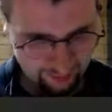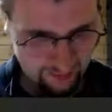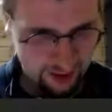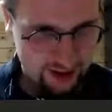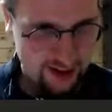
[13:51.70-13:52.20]

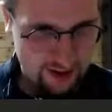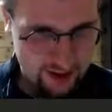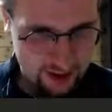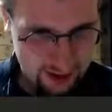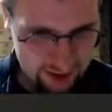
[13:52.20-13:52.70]
Well, the nice thing
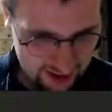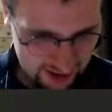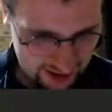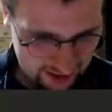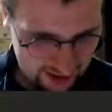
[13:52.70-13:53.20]
about
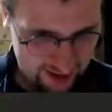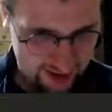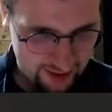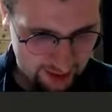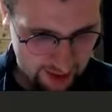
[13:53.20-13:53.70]
this,
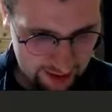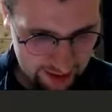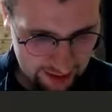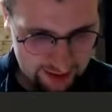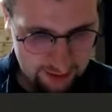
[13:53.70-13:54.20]

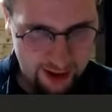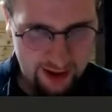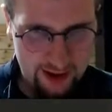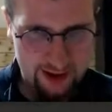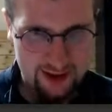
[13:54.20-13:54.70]
like the way I
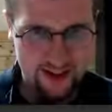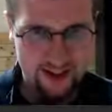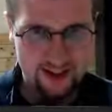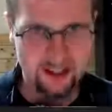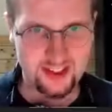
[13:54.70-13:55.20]
understand
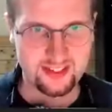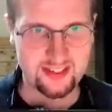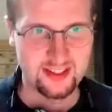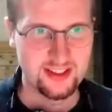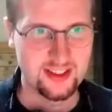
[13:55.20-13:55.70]
these things, is
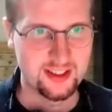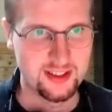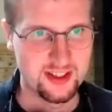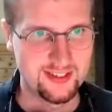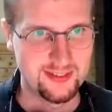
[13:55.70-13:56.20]
that they are
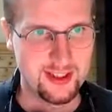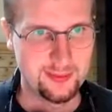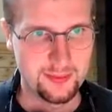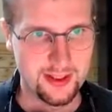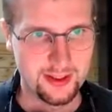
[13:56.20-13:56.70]
generated
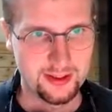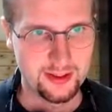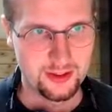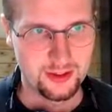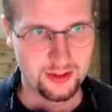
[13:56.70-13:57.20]
by
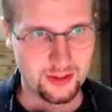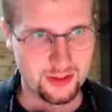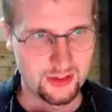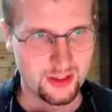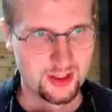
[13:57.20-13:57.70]

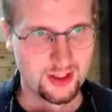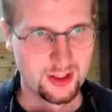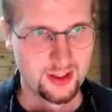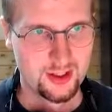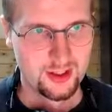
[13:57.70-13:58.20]
just
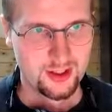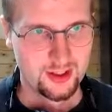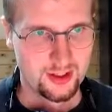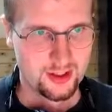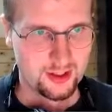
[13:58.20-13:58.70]

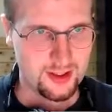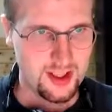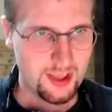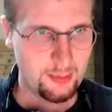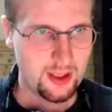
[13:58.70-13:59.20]

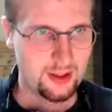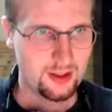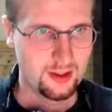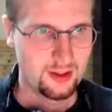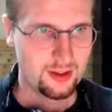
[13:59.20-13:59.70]
jamming
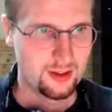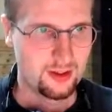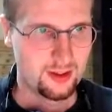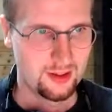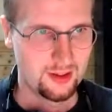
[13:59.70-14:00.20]

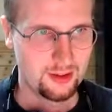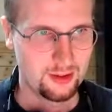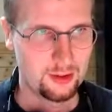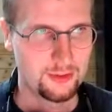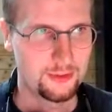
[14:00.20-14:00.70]

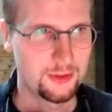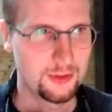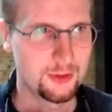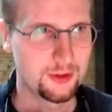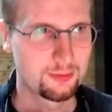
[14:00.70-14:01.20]
or
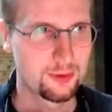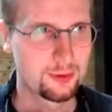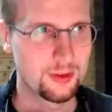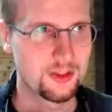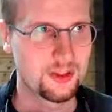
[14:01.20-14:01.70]
using
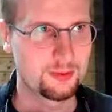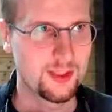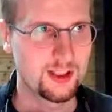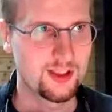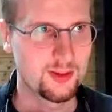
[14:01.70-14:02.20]
probabilistic
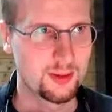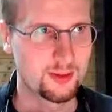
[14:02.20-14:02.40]
mechanisms on